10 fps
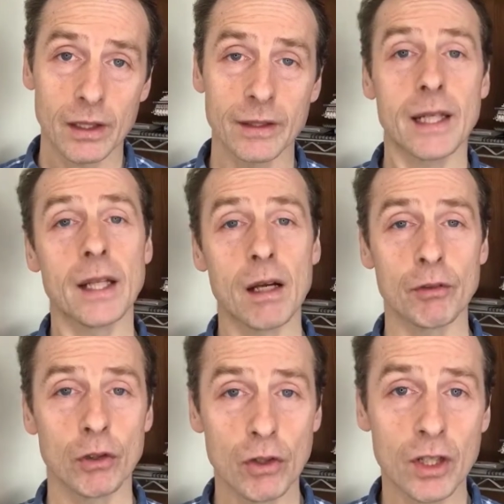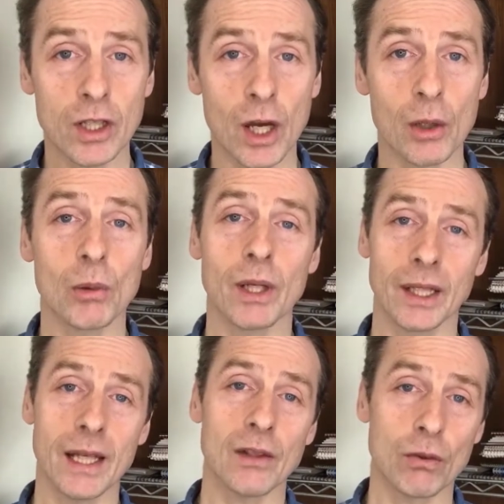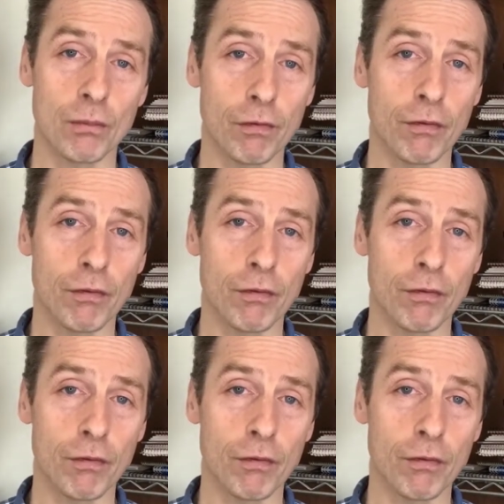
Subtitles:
and then have another go and get some